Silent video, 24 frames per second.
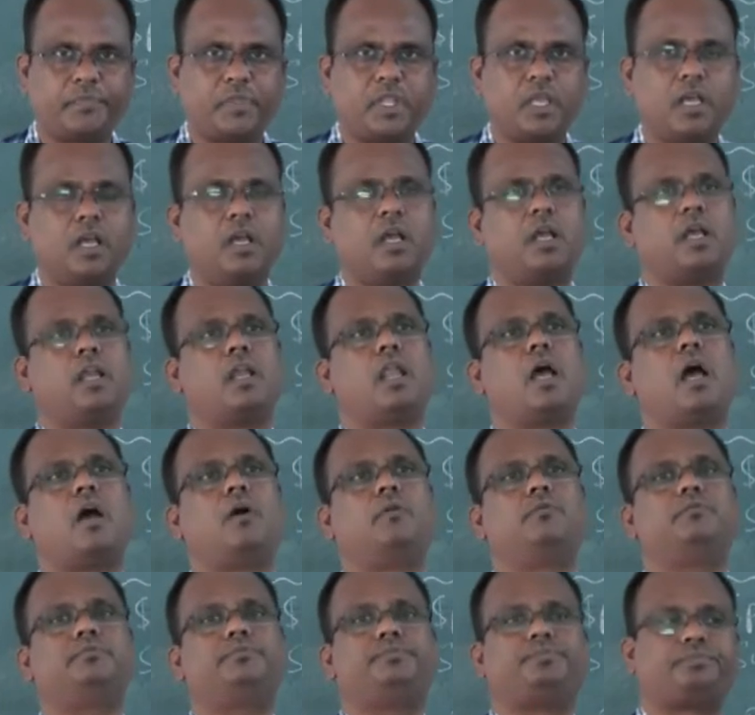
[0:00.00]
Okay.
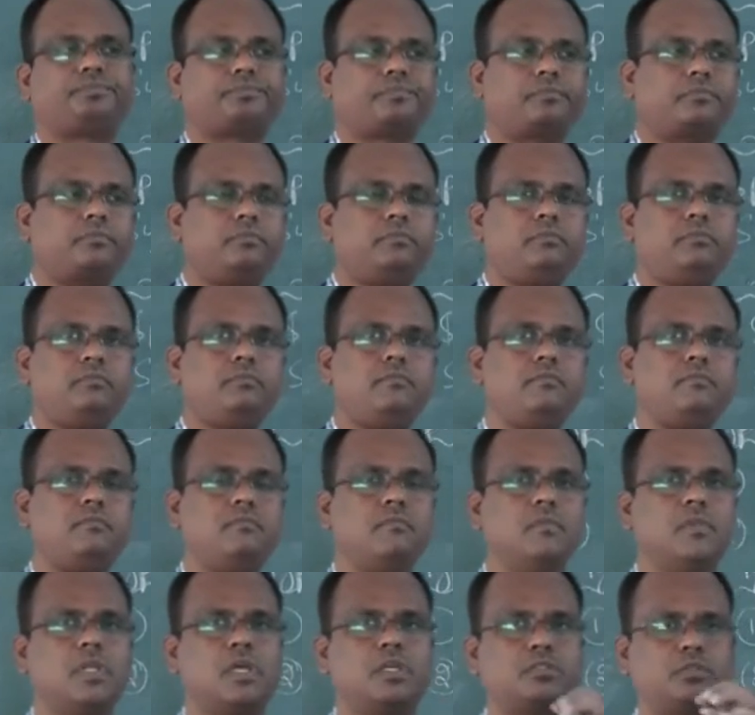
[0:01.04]

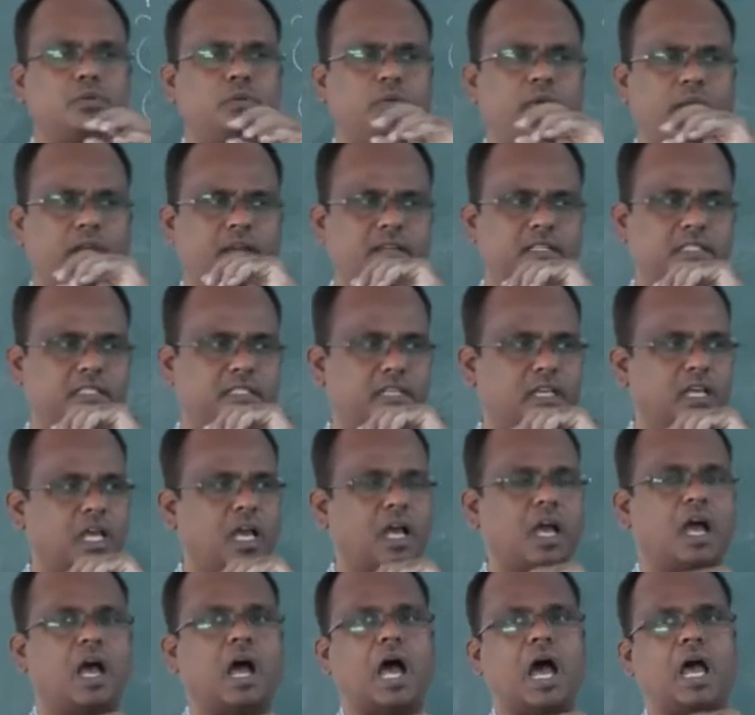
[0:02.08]
Now
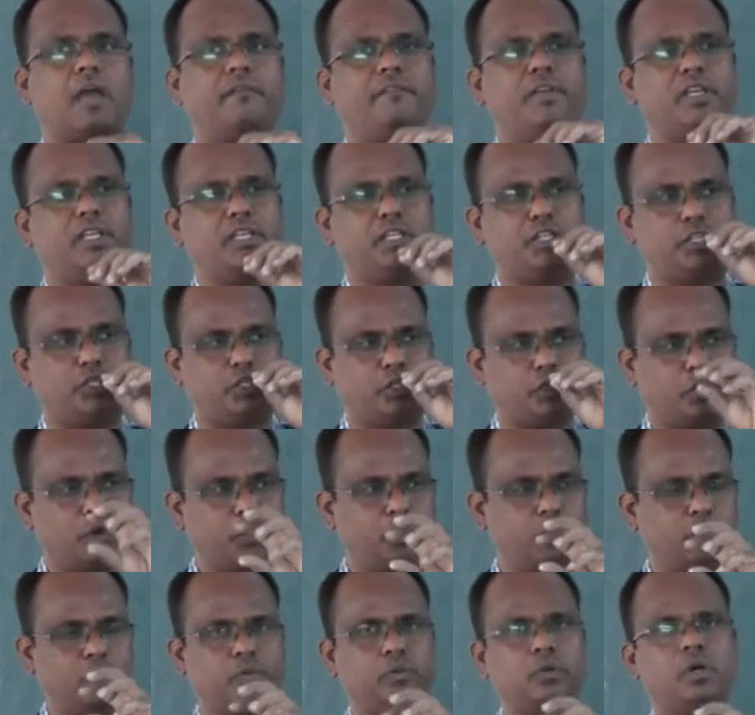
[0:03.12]
students, I
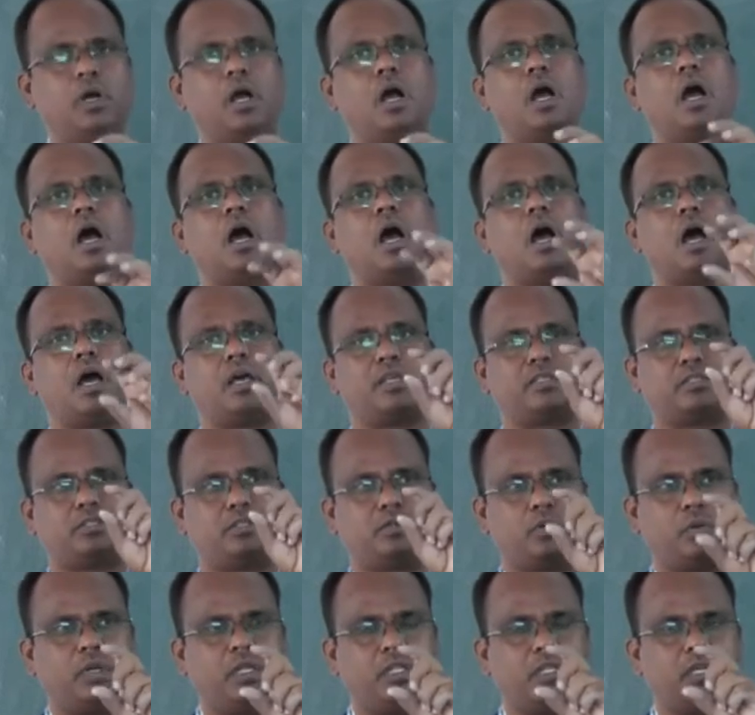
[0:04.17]
will show you
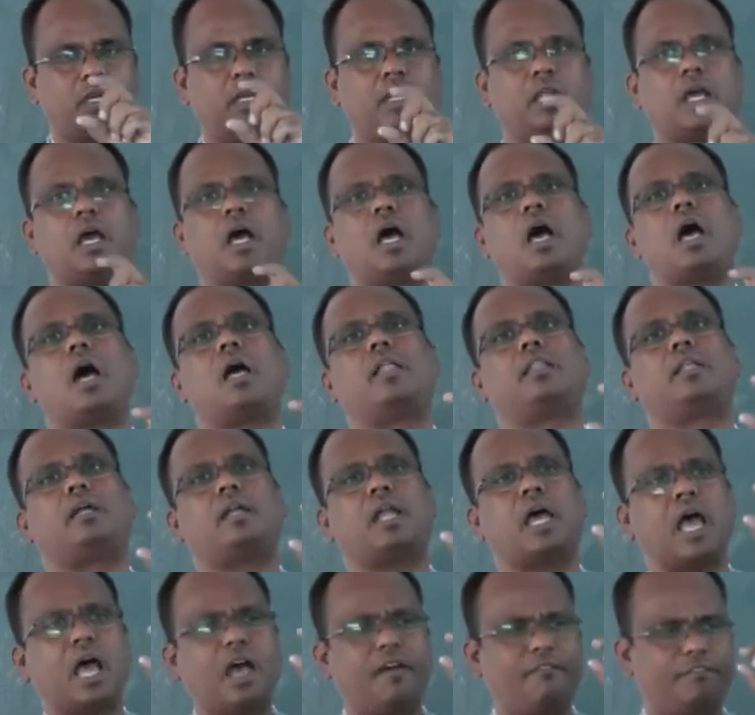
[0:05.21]
a story
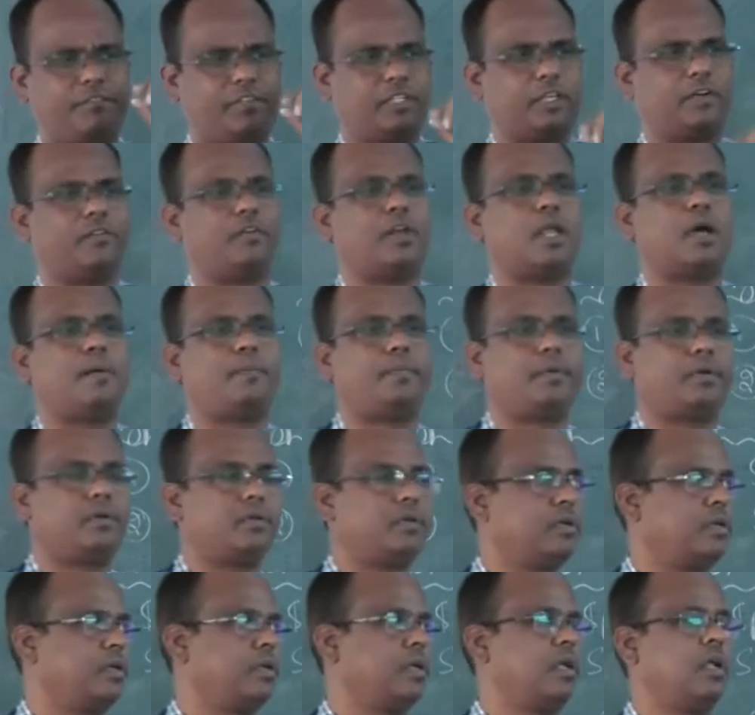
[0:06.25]
that I have
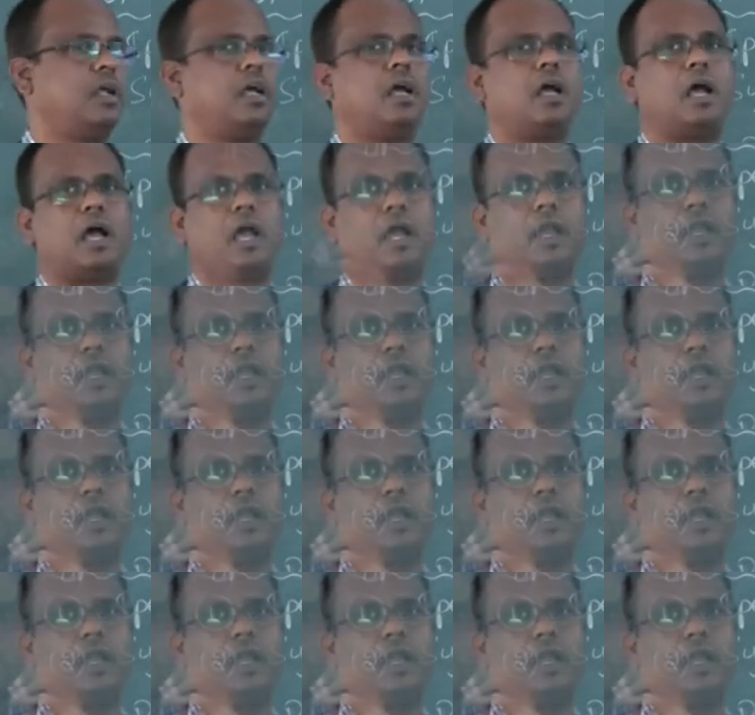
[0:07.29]
developed.